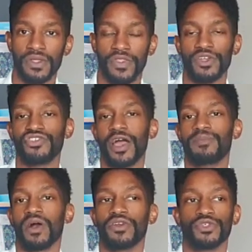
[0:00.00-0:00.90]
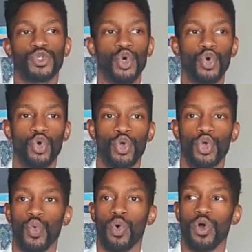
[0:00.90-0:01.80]
They'll attract partners who
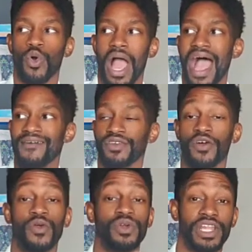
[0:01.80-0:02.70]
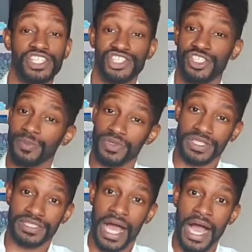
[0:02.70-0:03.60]
will have another relationship on
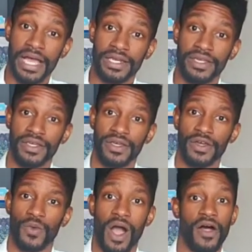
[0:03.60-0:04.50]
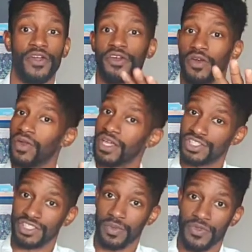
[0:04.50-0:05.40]
the side while they're in a
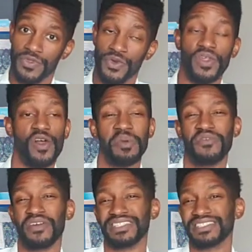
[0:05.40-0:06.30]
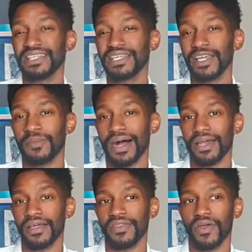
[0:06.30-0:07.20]
relationship with you and they'll be very sneaky about
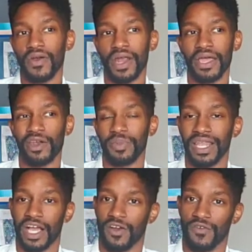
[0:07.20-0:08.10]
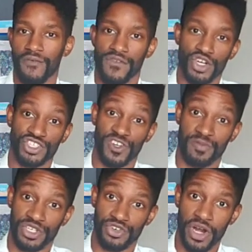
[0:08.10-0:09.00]
it. All right. It'll be like a, a version
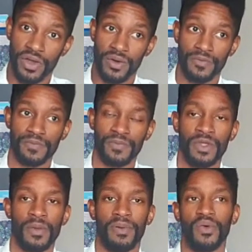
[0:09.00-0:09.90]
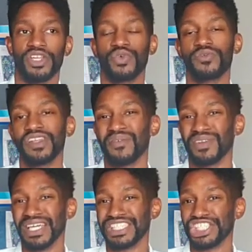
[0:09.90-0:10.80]
of portrayal. But with a twin flame
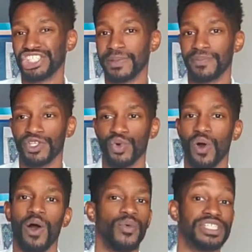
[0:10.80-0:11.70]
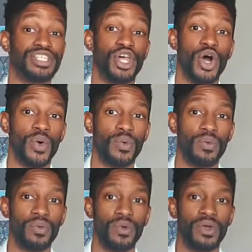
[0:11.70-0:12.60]
relationship, you always know.
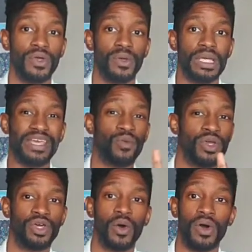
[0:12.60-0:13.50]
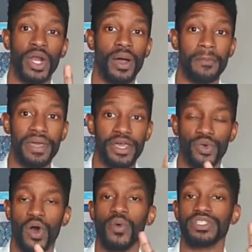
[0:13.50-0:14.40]
Even when you don't want to admit,
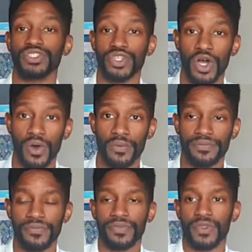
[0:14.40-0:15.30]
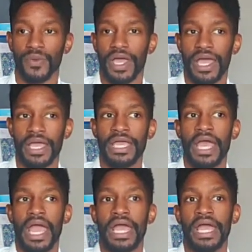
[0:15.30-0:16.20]
you always know. Okay.
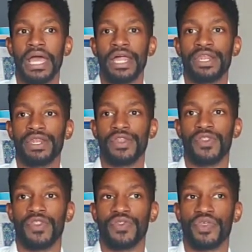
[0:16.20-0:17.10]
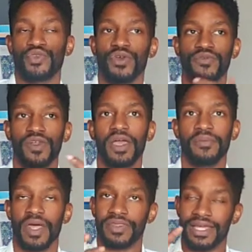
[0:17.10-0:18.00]
And the twin
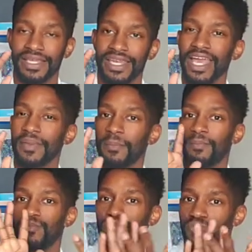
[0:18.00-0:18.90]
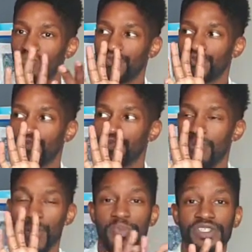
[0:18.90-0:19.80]
flame, that, that dynamic
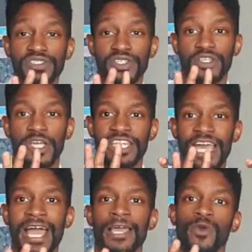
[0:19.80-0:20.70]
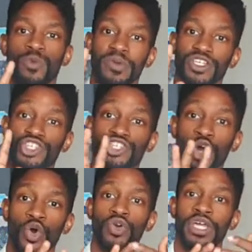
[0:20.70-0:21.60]
purpose in that would be to
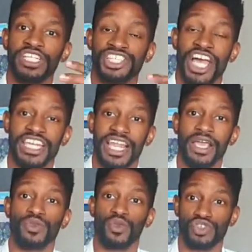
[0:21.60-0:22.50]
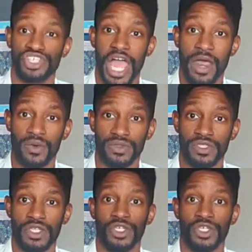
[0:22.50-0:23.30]
show and shine light on those shadows.